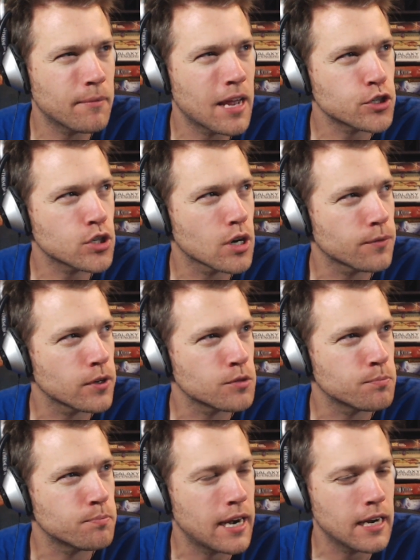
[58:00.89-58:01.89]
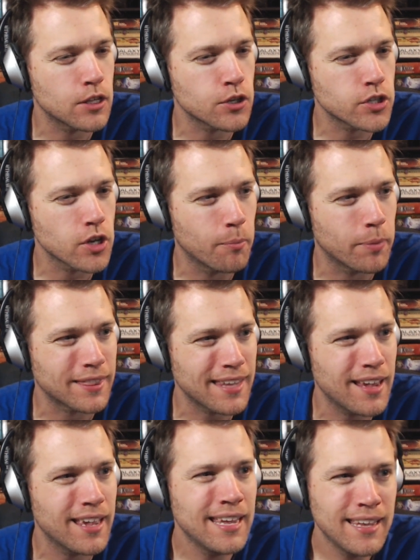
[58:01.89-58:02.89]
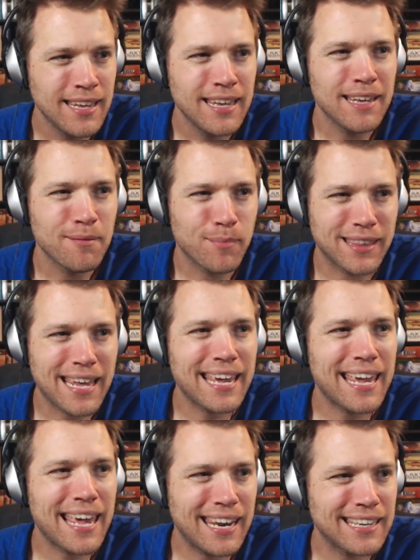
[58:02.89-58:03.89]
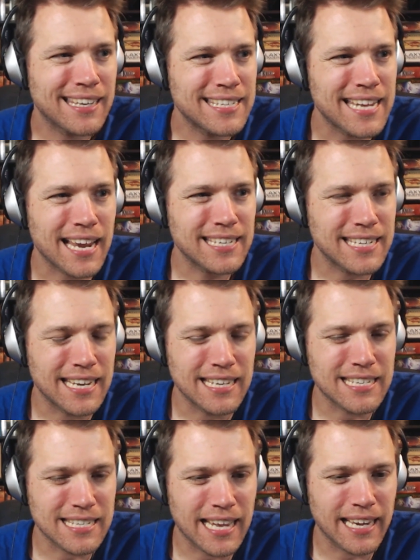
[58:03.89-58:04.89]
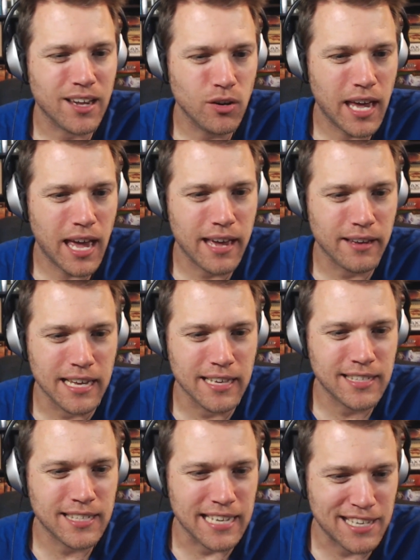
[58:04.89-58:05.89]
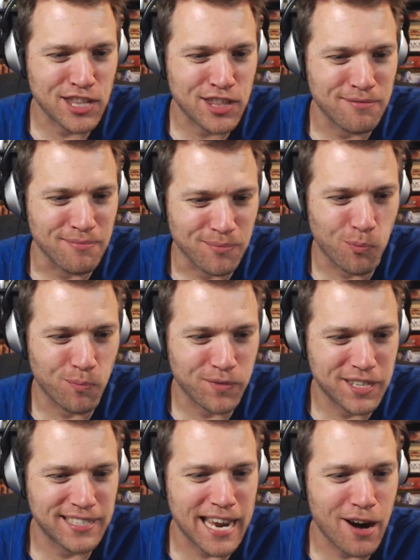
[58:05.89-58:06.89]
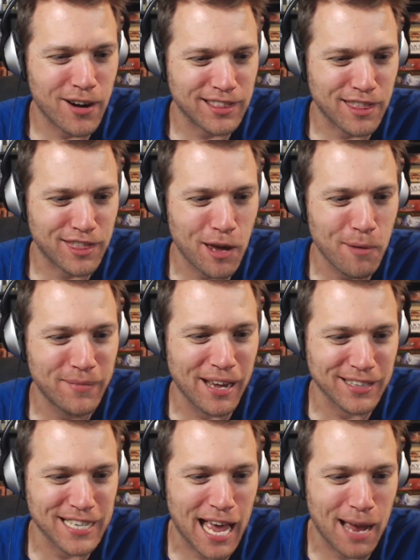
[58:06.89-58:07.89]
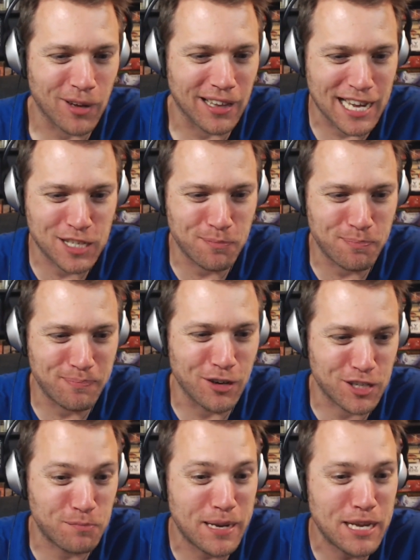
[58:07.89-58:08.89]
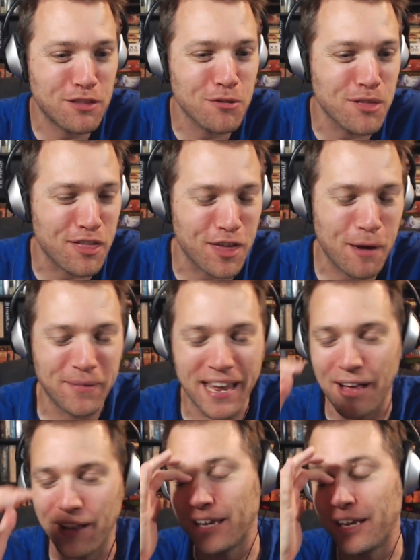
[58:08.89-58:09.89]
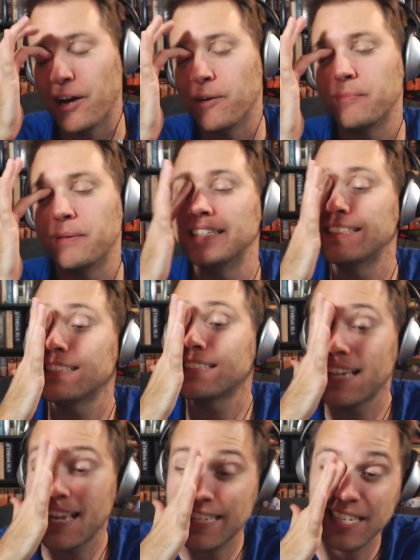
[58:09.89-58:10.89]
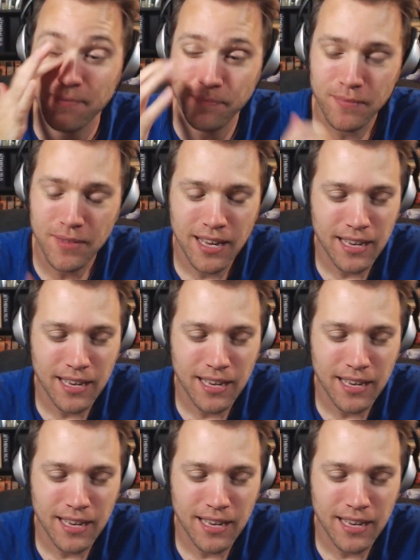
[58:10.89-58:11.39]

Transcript: nudity. I'm not sure if there's been any in the show, but they get into sex scenes. It's like, okay, it's stare at the thumbnail time while I, you know, speed through the thumbnail, you know, but that's,